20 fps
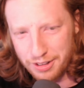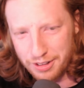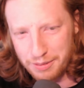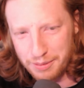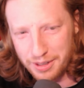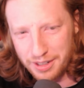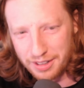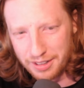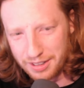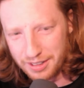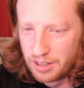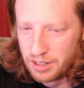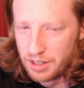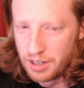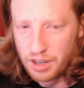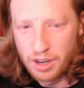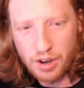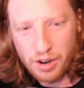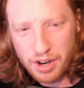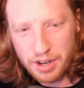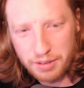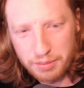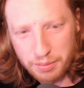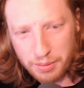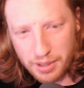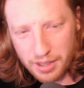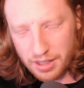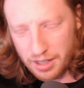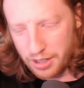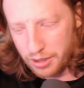one. Alright,
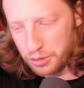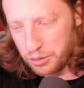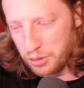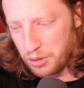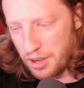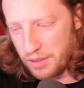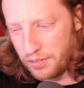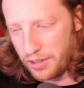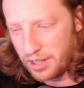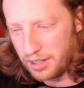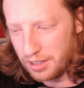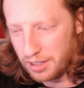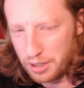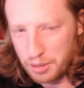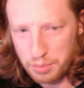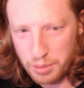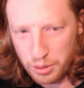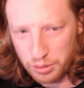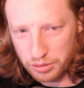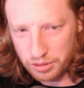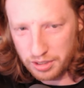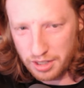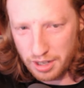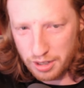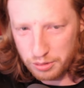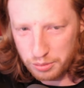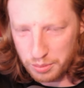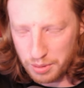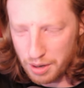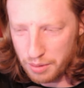well, I also have a Letterboxd
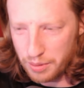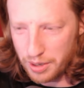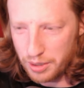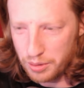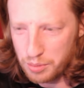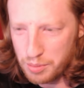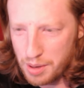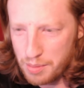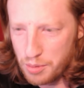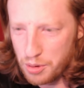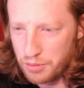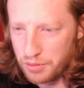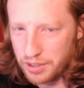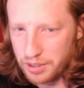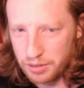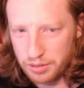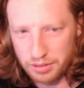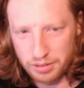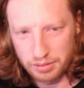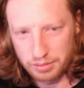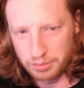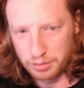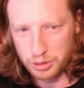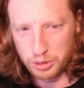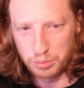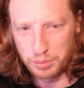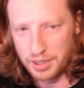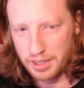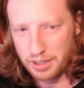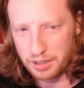account where I rate all my movies, which will
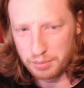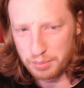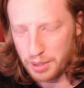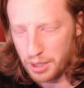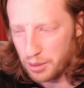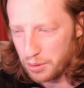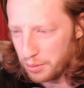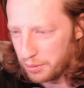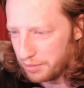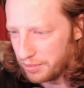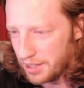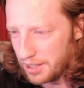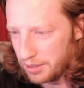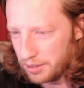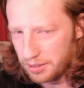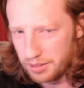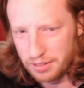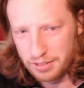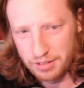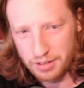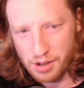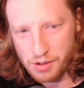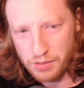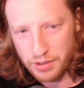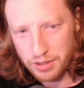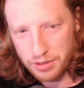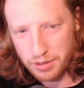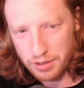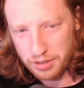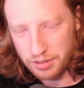be linked below if that's of
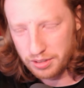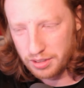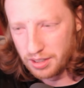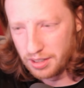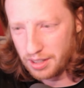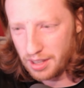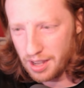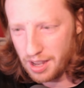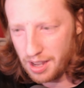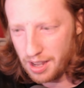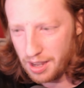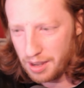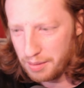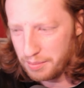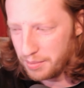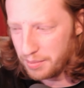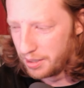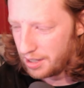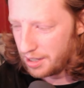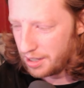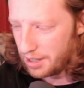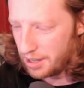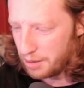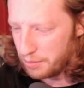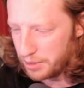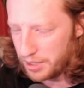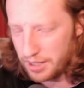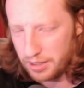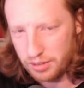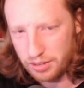interest. And with
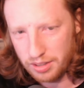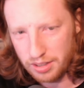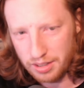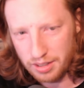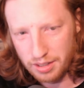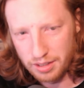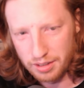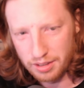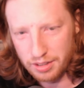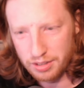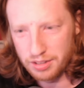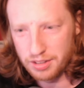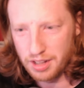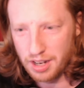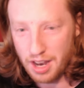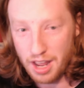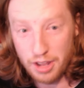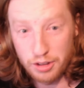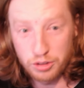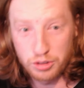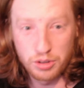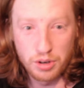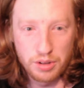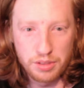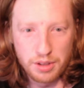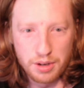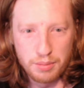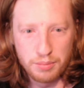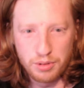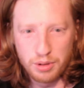that said, this is the last shot
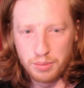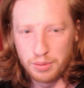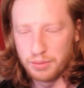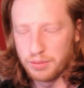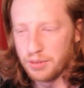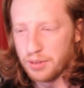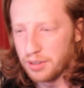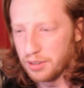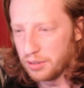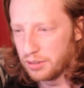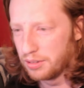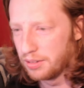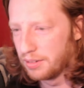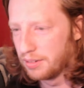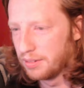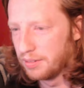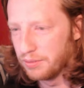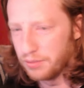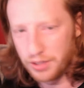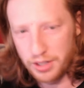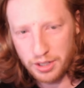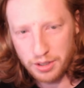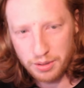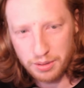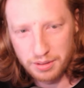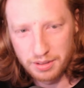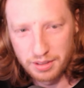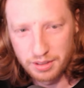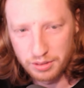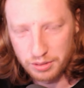that I'm filming for this video,
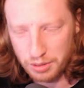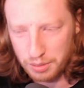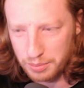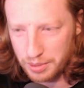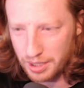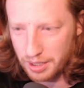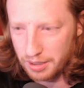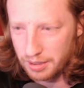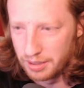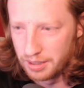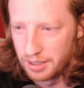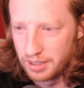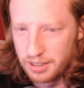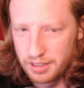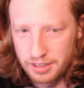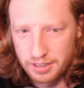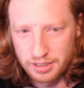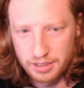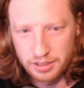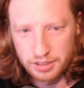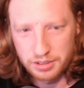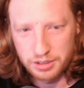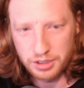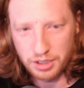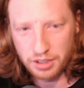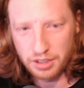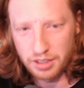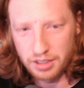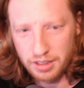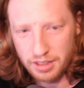so I'm going to
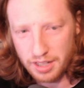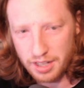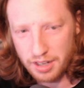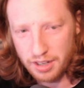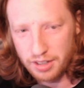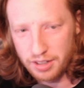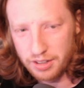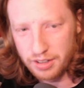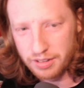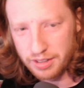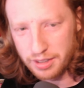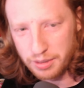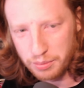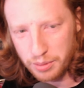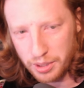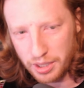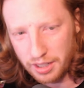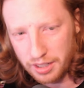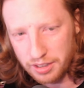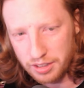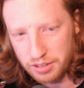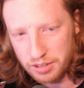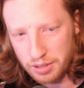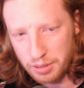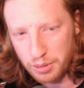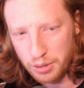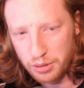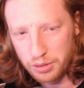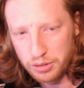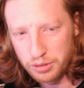chuck it in the editor and then we're going to get this
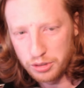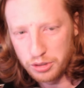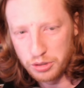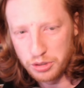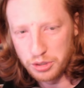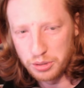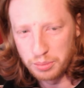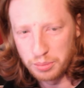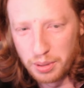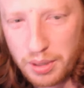uploaded to YouTube.